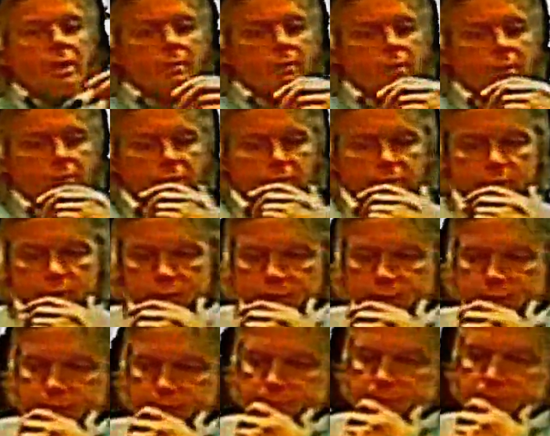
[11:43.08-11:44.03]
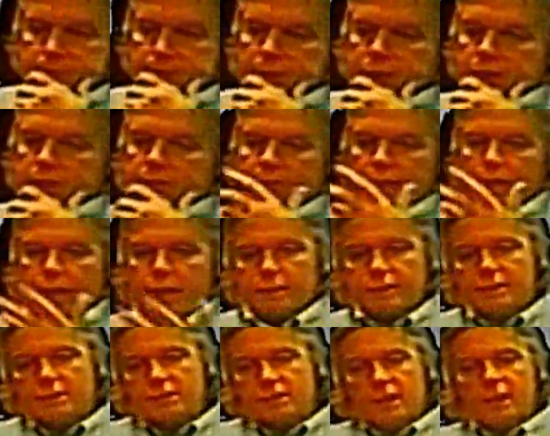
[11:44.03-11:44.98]
on the BBC? They
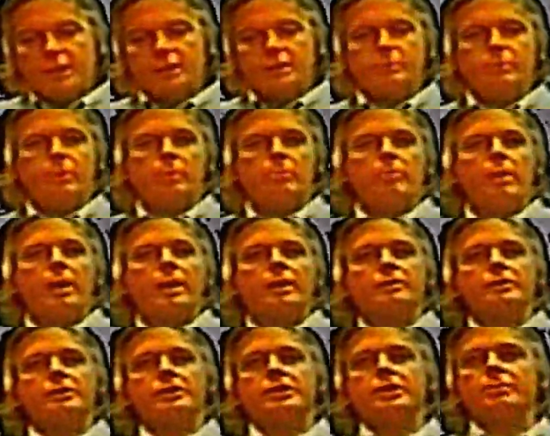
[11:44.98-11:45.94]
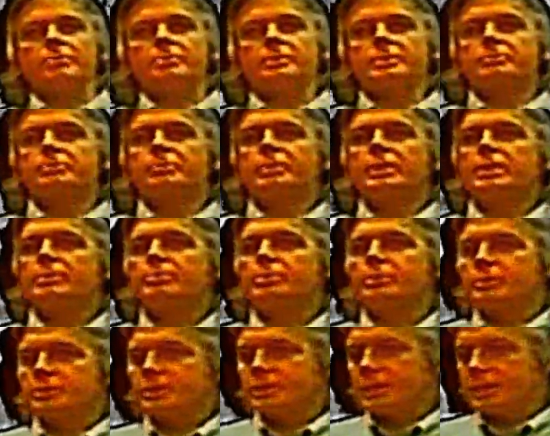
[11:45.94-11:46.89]
had this item on microchipped
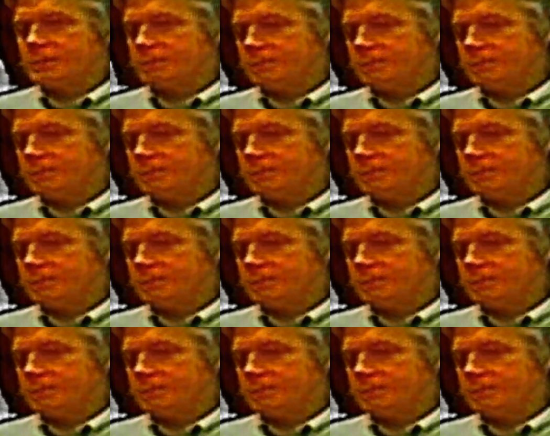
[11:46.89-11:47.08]
people, see.